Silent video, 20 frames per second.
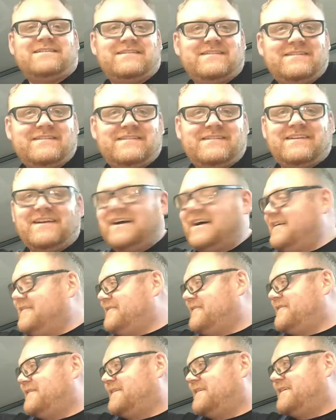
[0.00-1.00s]

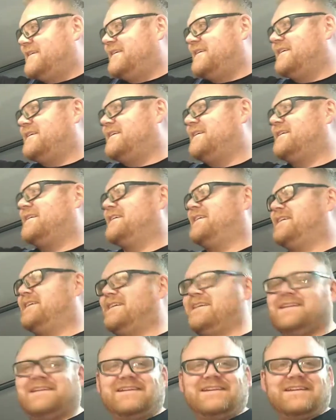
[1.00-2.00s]
stuff.
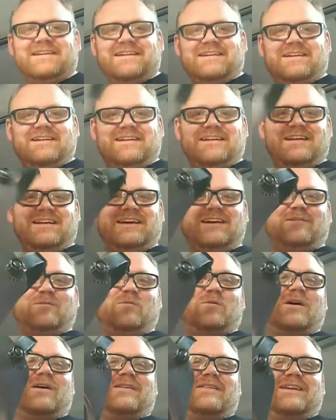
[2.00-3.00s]
Got a
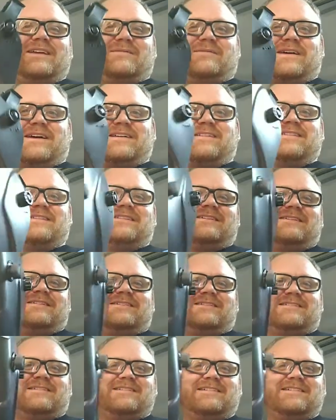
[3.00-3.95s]
welding mask too.